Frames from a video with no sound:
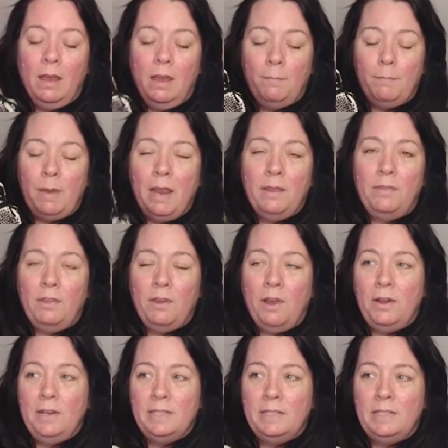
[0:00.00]
my thought
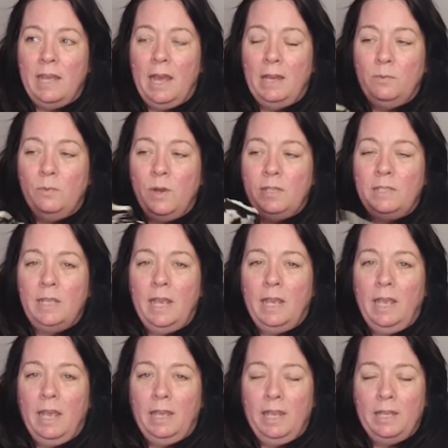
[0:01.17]
is that once
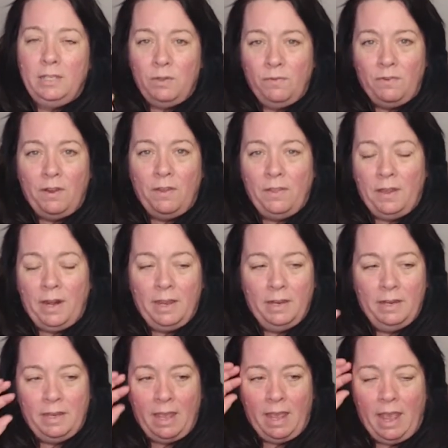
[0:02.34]
I get so far that
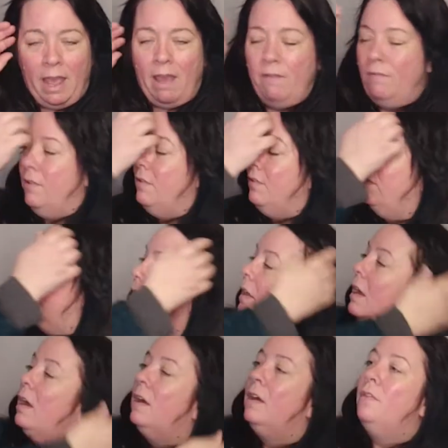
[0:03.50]
I have
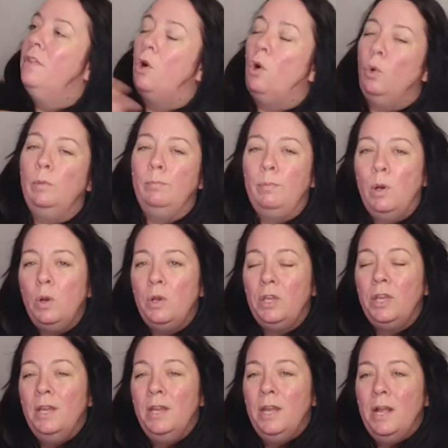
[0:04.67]
the whole book,
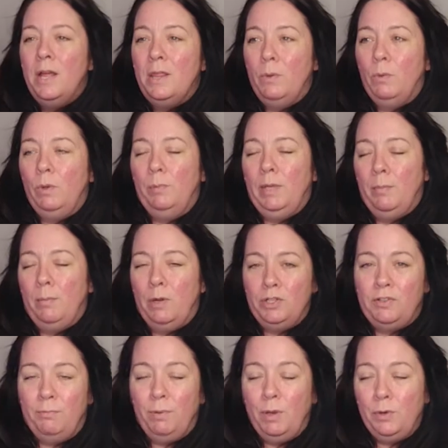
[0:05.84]
there will be a bunch
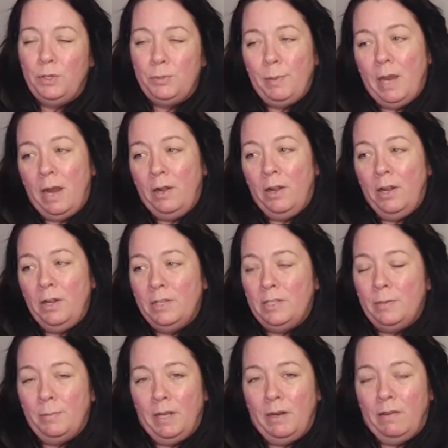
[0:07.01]
of bonus patterns, a
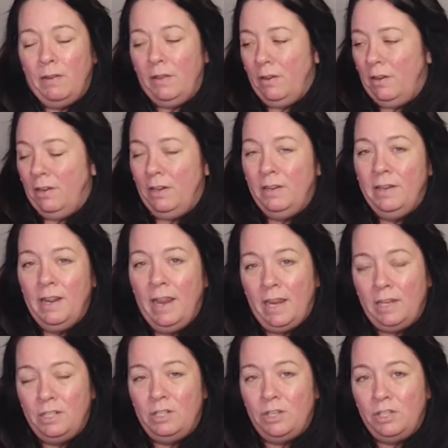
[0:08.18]
bit of other
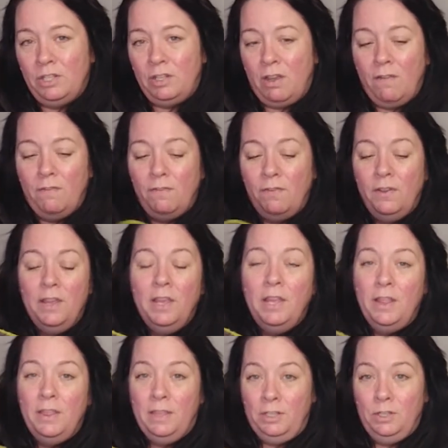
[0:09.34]
extra stuff
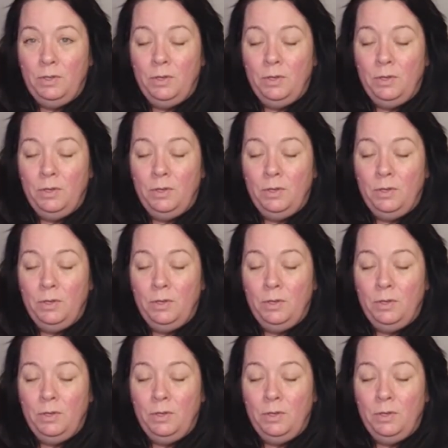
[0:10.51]
that